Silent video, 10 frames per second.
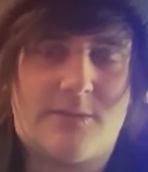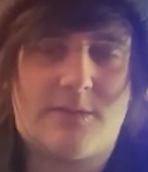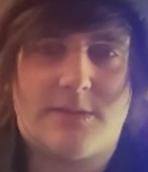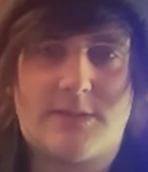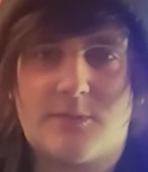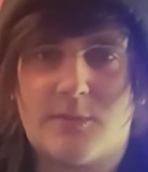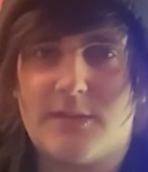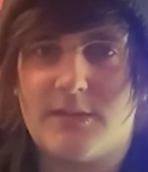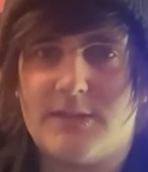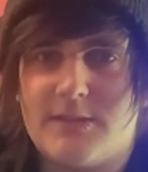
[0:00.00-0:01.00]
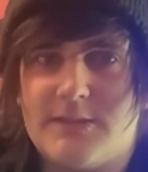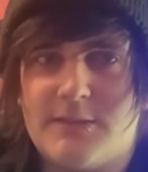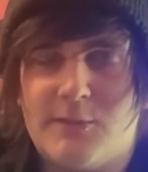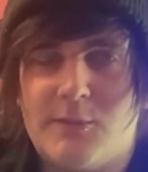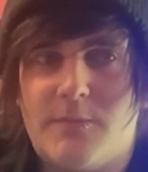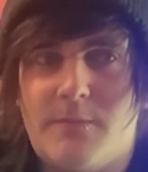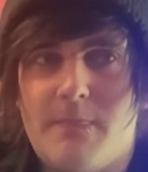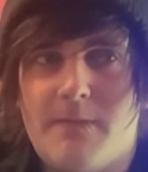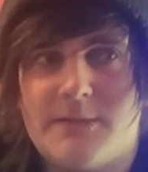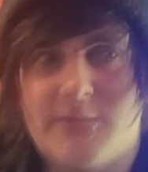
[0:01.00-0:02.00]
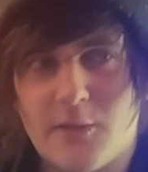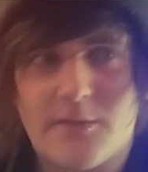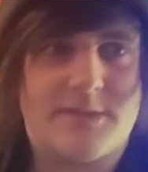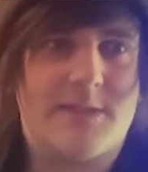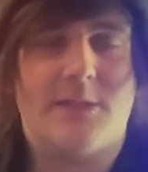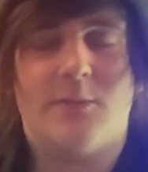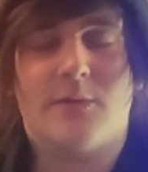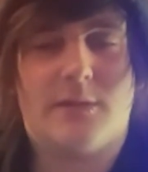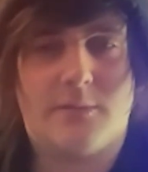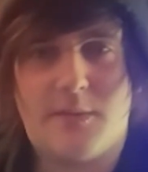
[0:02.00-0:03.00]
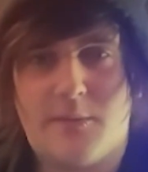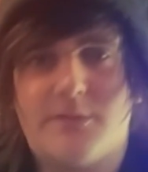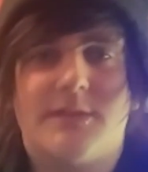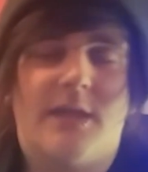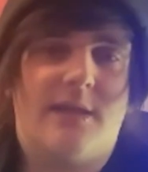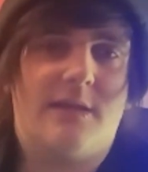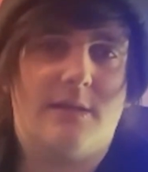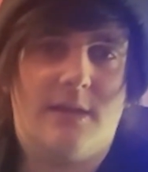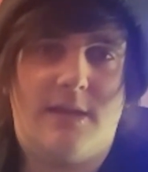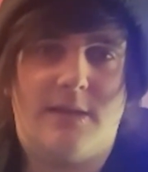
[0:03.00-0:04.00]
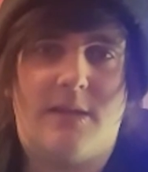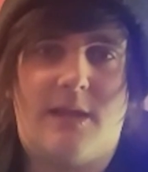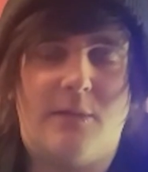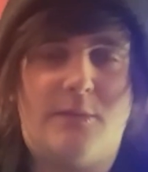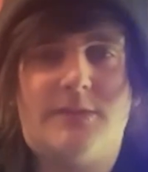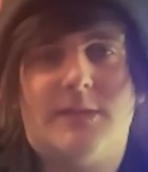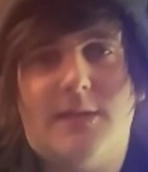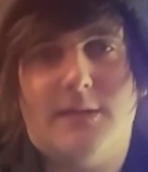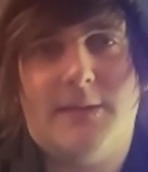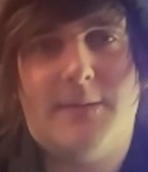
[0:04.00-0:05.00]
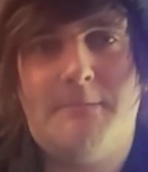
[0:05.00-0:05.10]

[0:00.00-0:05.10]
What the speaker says: things, it's really easy to start listening to what other people say and kind of lose sight of that.